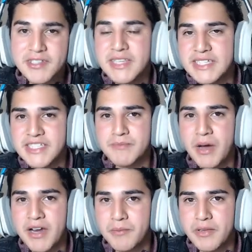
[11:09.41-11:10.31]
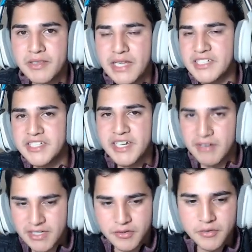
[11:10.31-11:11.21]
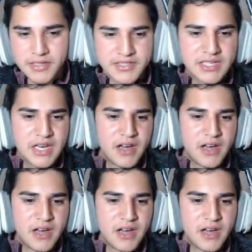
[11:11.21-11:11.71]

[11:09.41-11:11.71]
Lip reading: these spawnable legendary duelists.